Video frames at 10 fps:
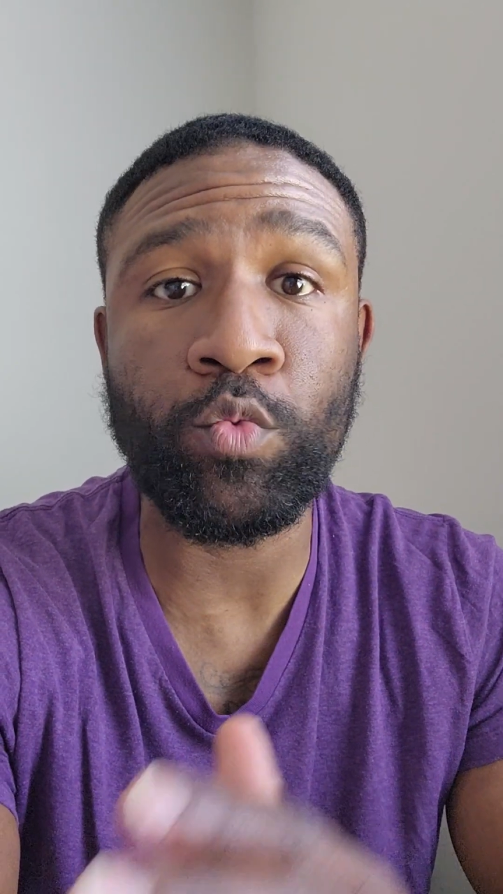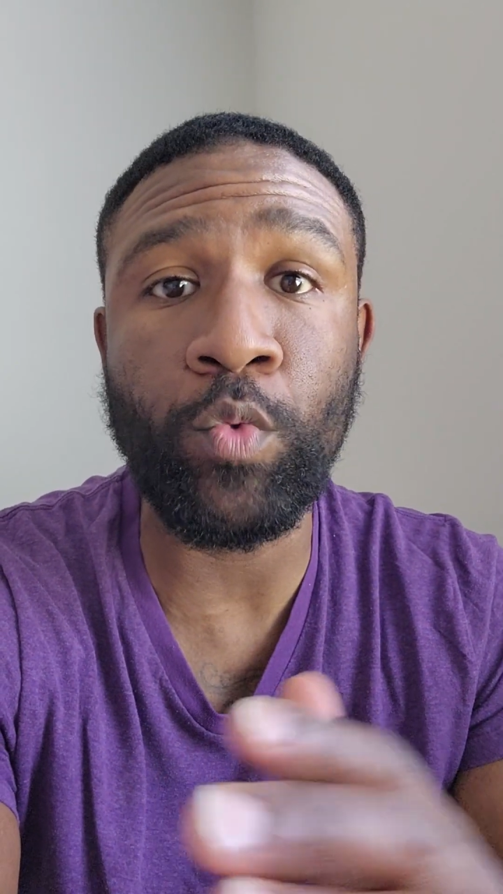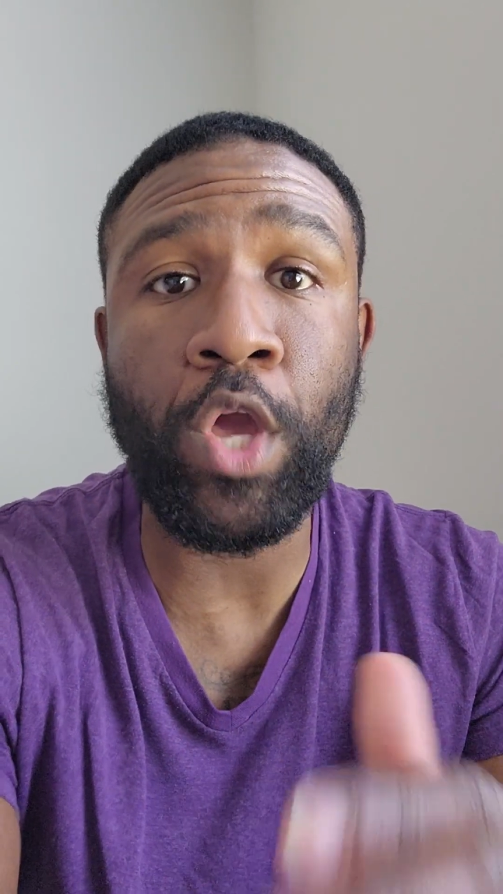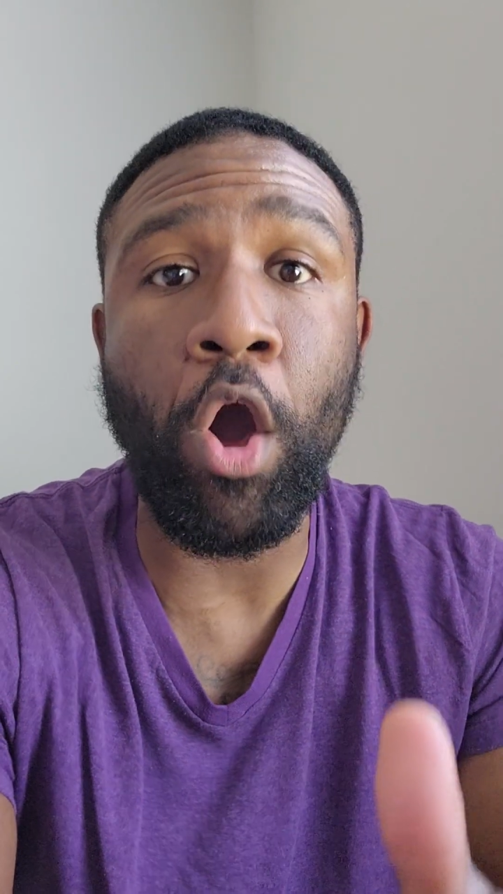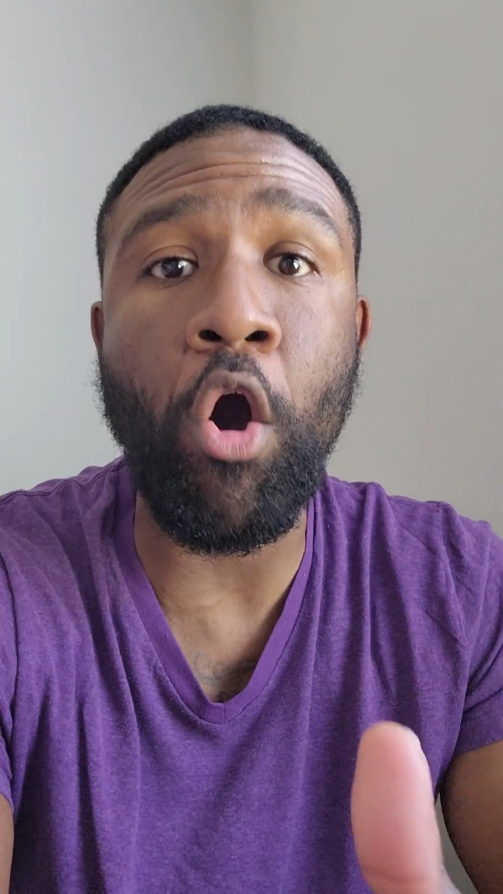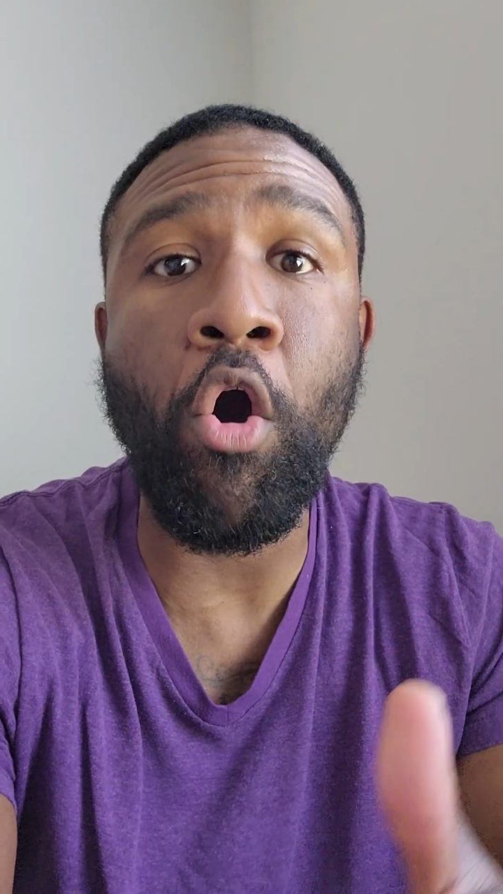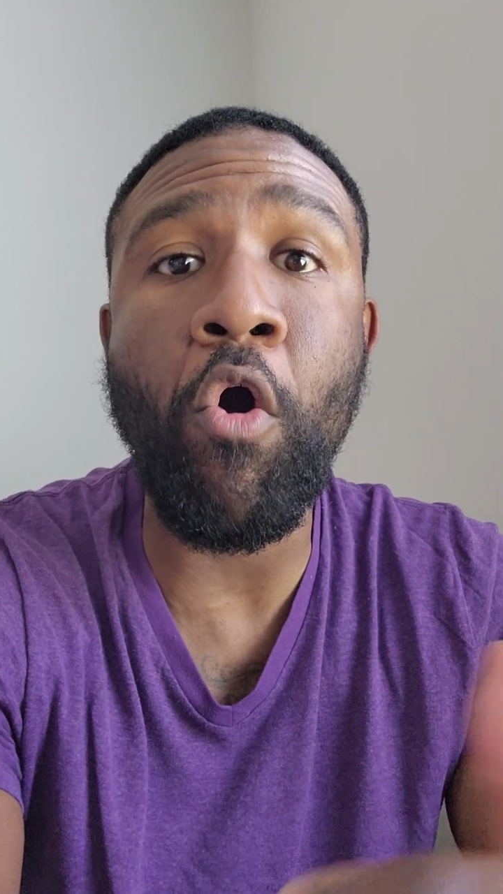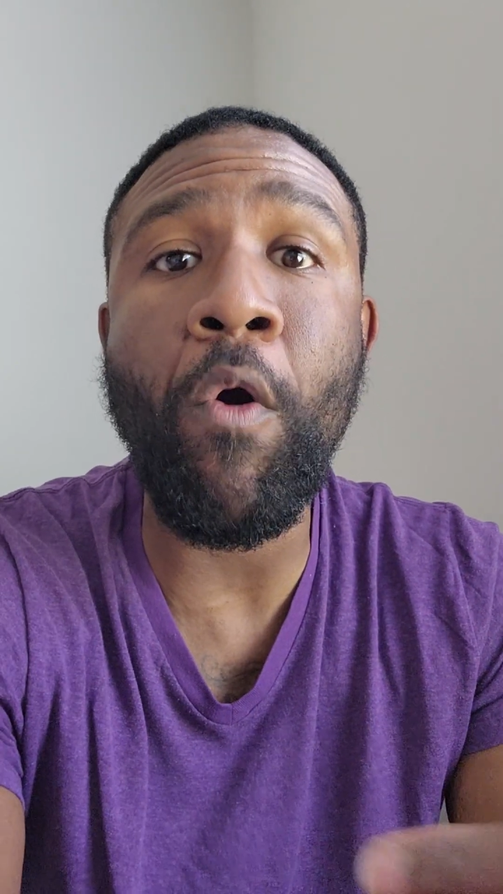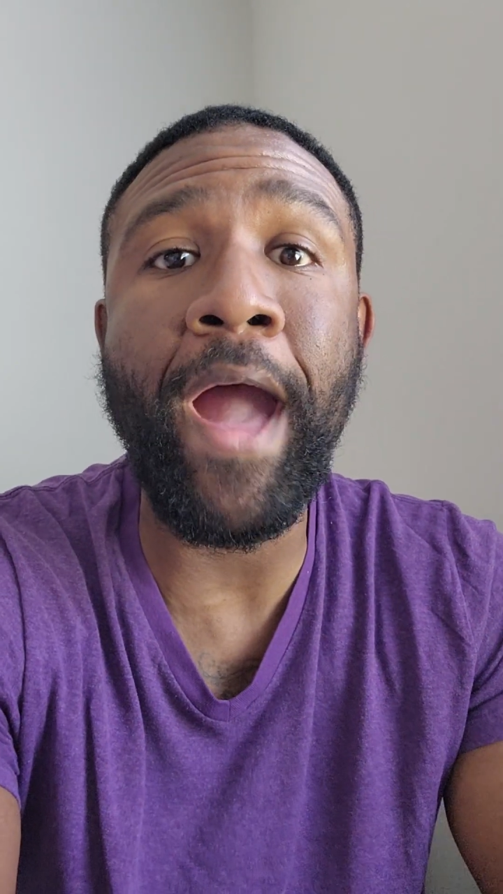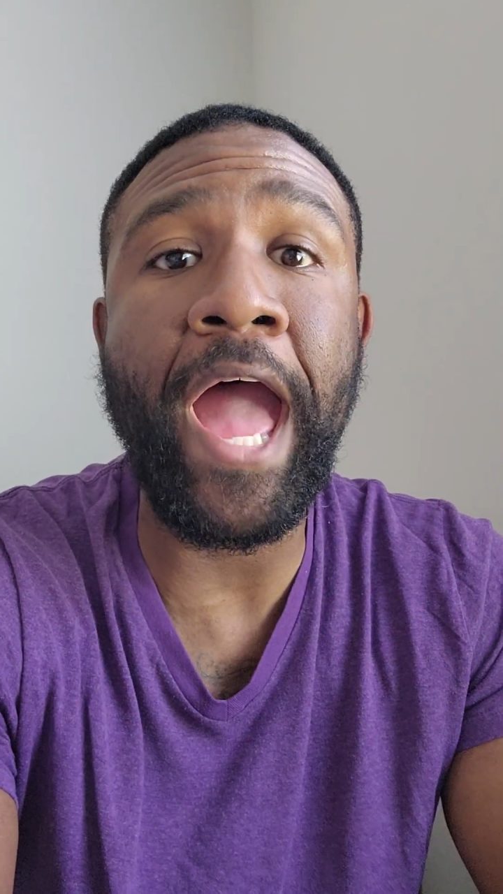We
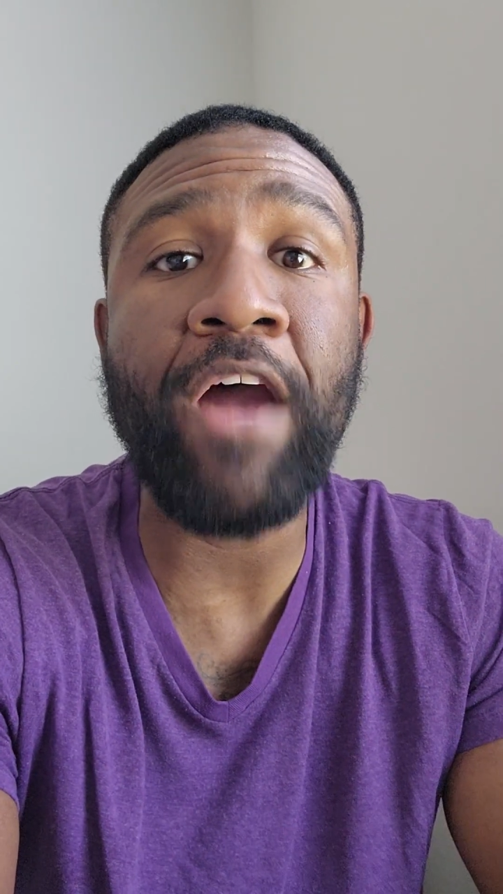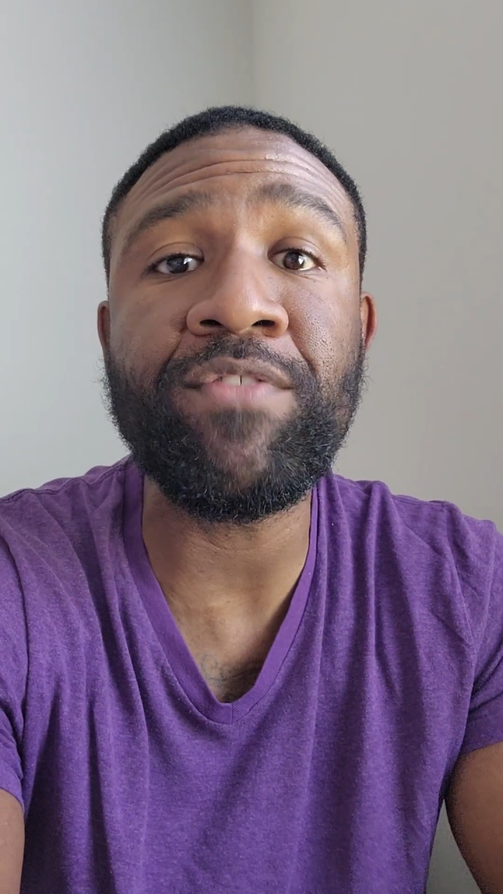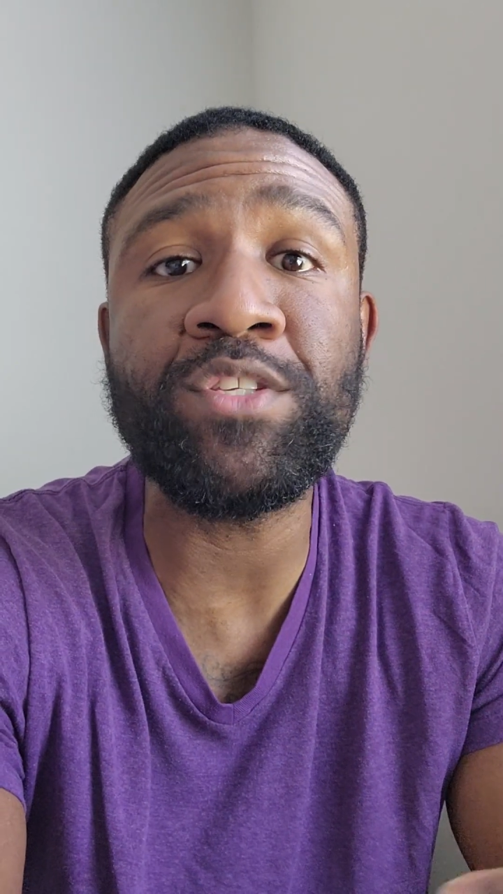all have